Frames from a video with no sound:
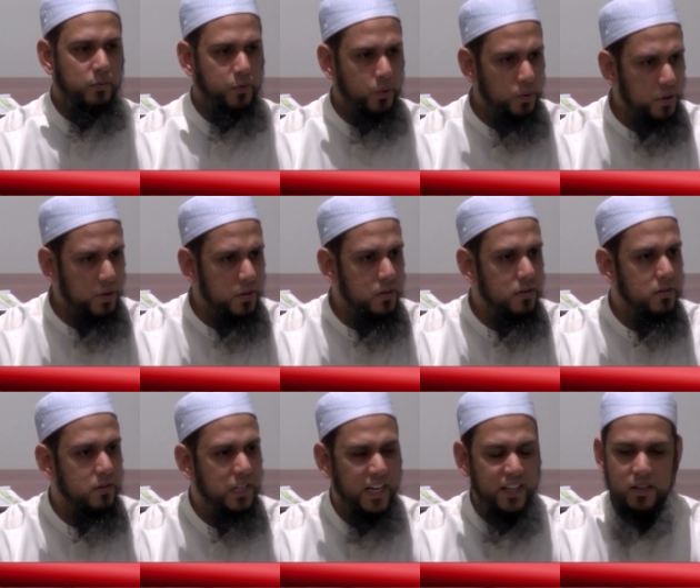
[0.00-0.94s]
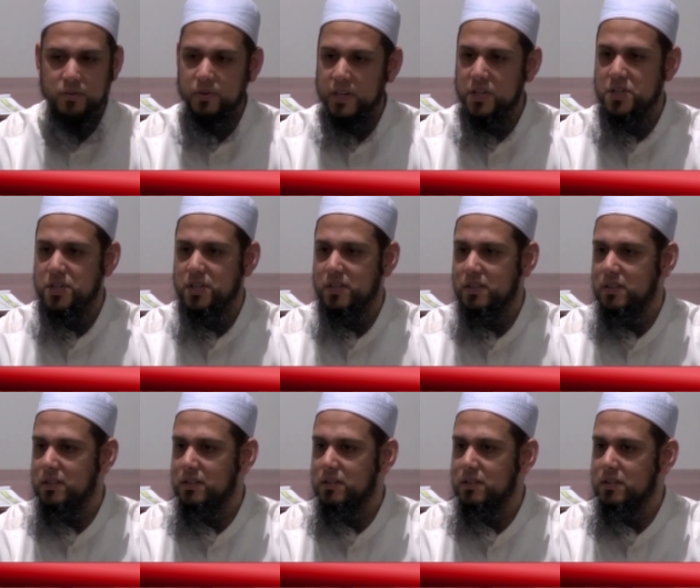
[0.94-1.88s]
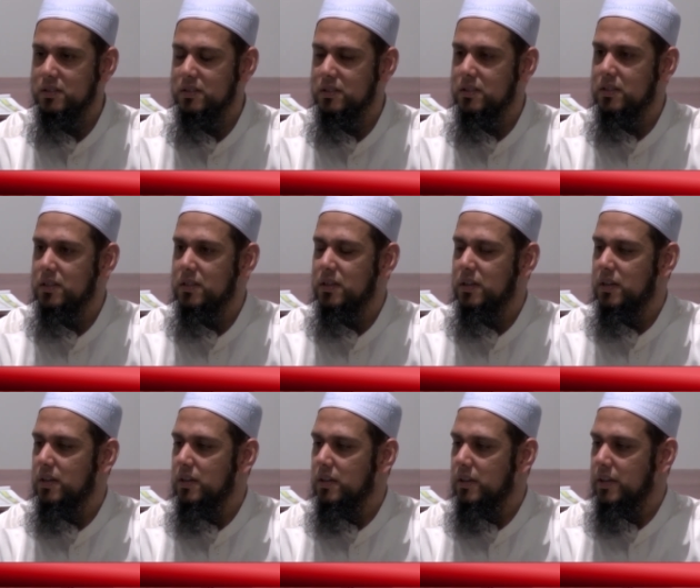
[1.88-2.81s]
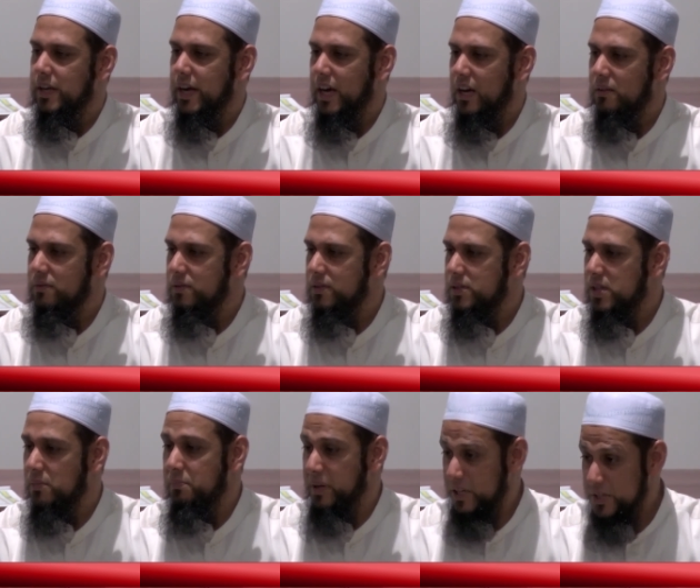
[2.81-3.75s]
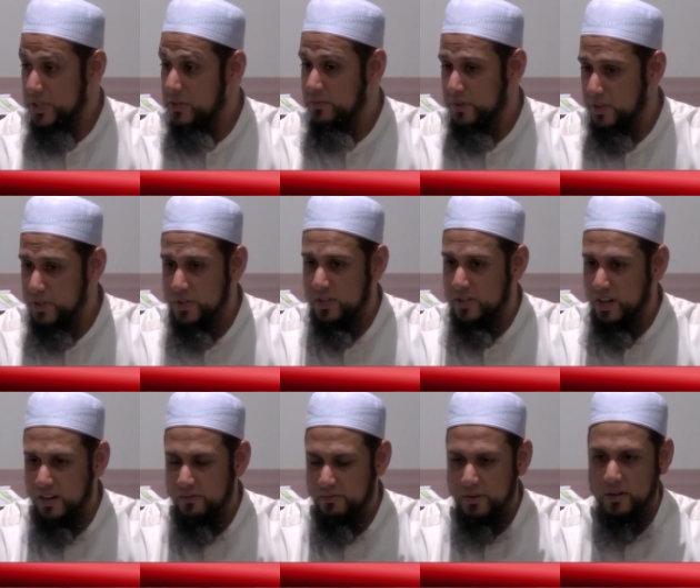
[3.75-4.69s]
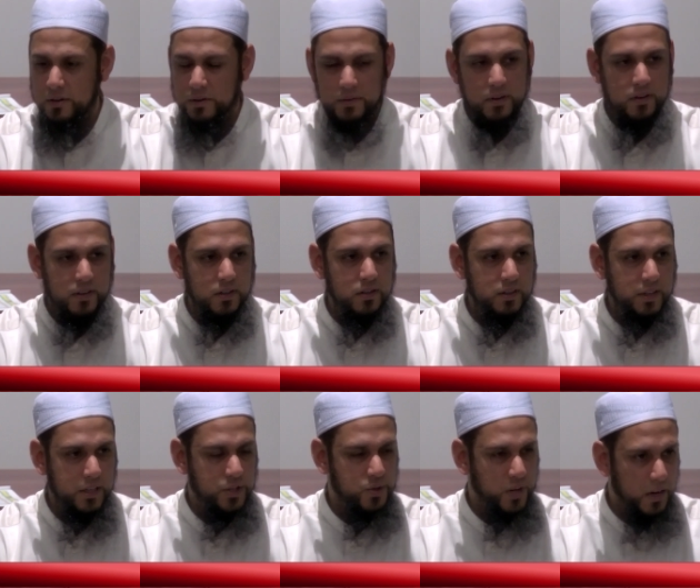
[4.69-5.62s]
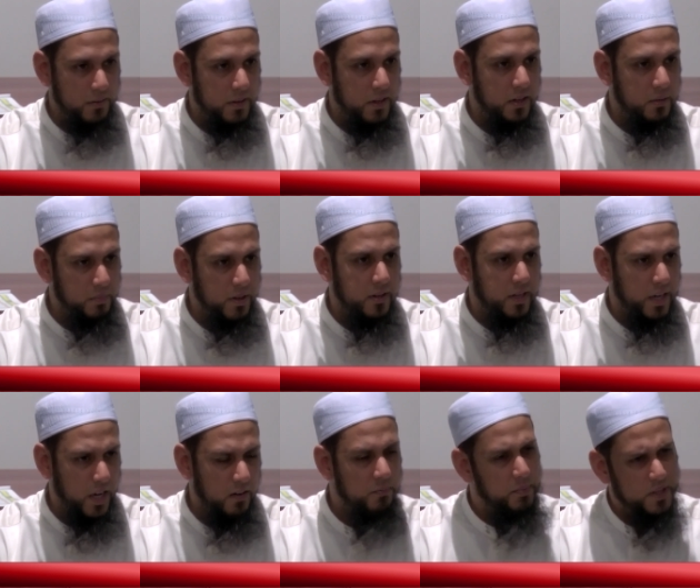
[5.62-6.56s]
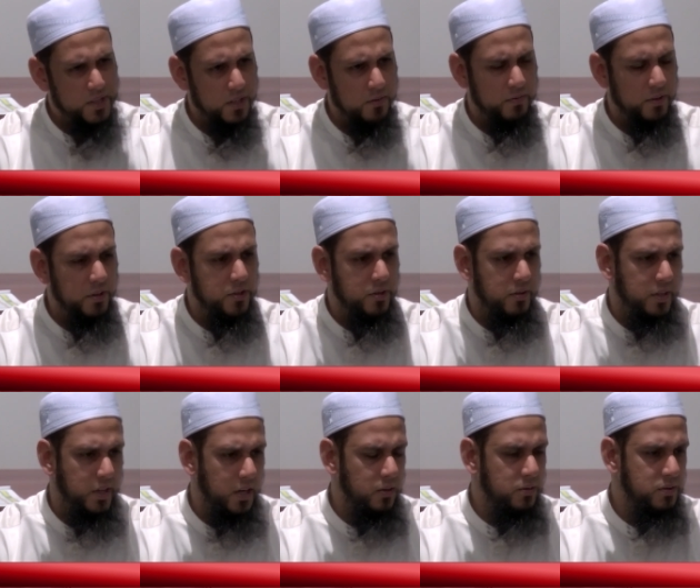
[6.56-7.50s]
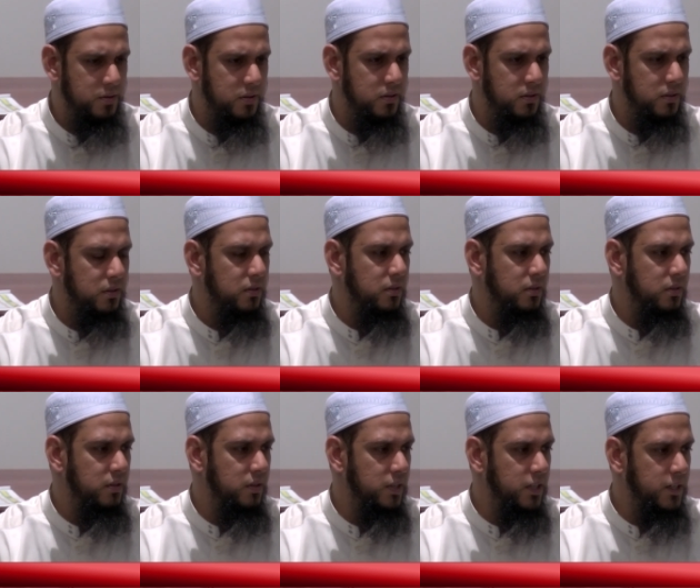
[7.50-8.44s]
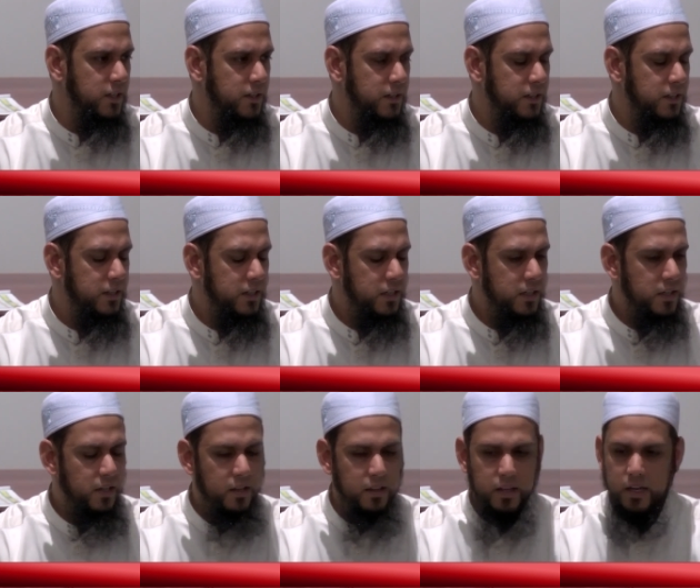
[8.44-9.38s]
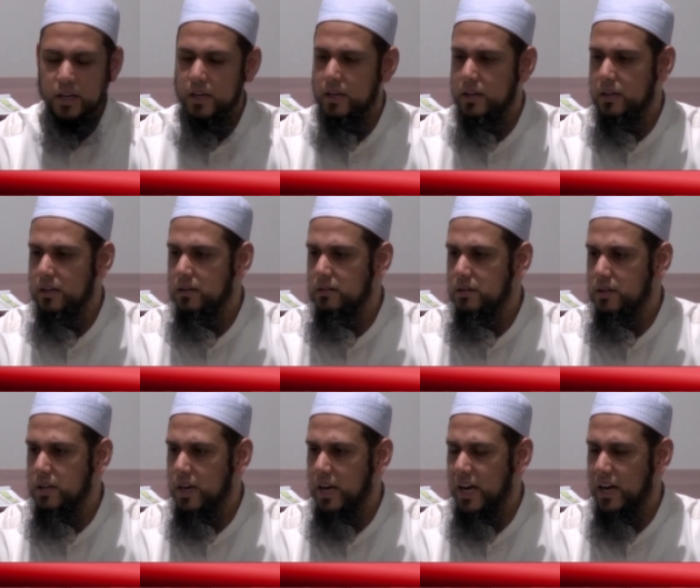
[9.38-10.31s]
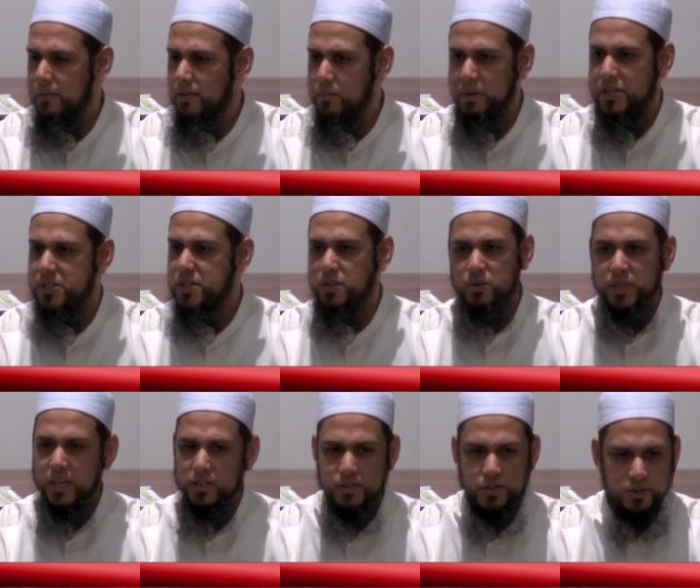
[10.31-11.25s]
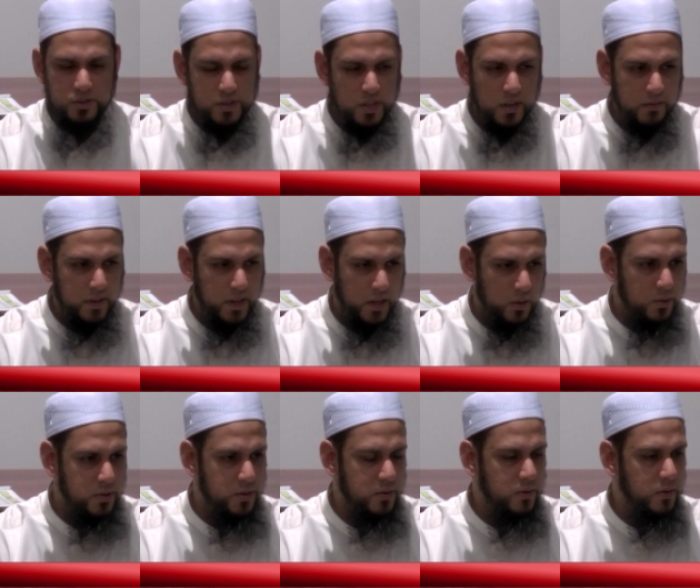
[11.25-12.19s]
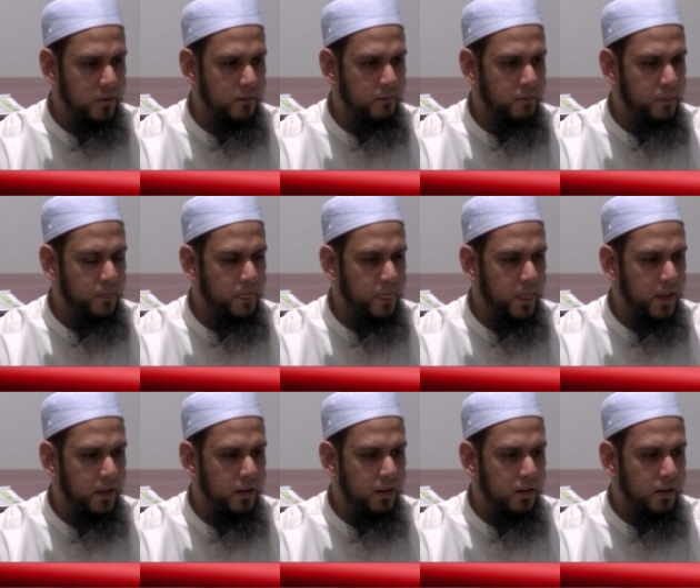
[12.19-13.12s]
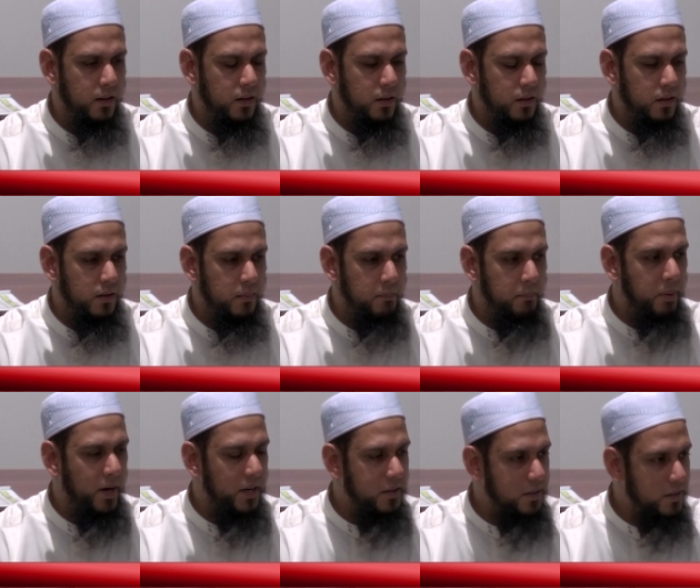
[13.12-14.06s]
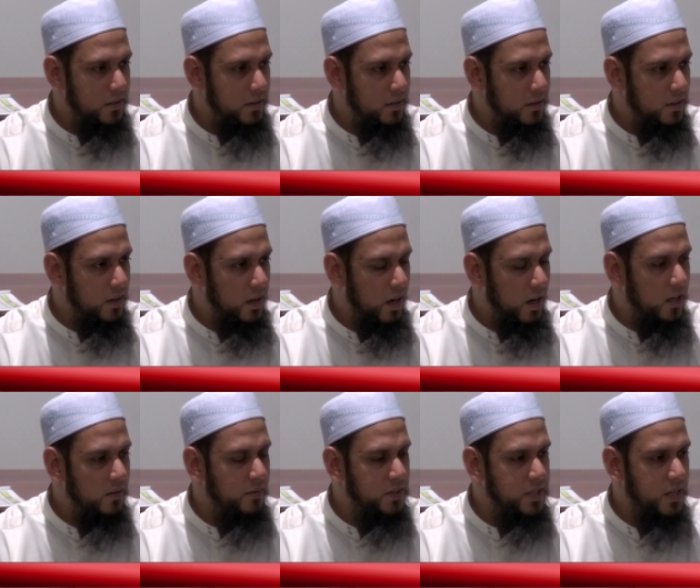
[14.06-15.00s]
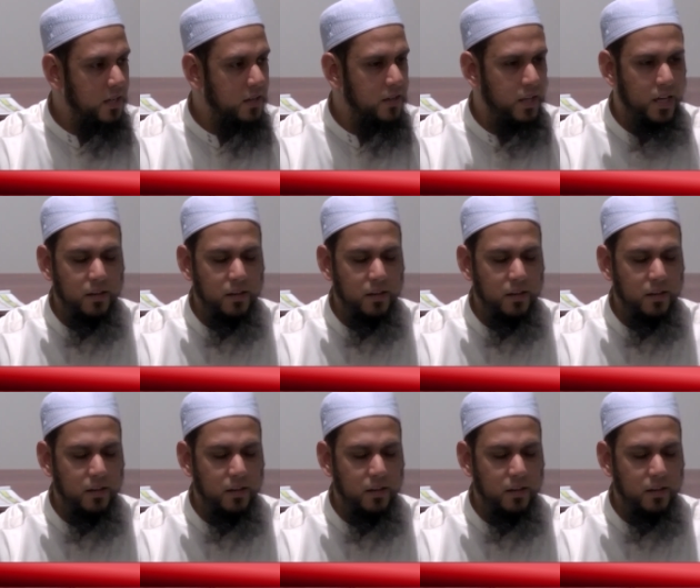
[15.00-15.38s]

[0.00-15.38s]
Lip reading: food in the fridge. They have some basic furniture, not very, very extravagant, but they have basic furniture in the house. They have the basic utensils of the house. But all of a sudden